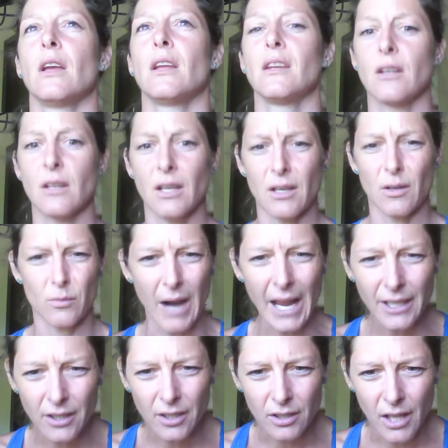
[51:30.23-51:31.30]
Yeah. And a
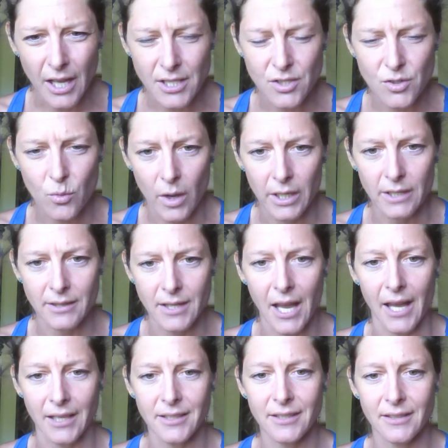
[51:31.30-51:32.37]
radicalized one at
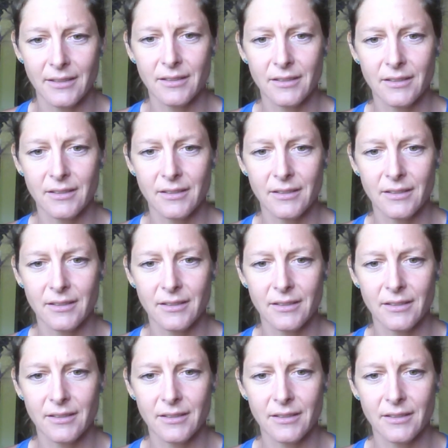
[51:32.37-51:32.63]
that.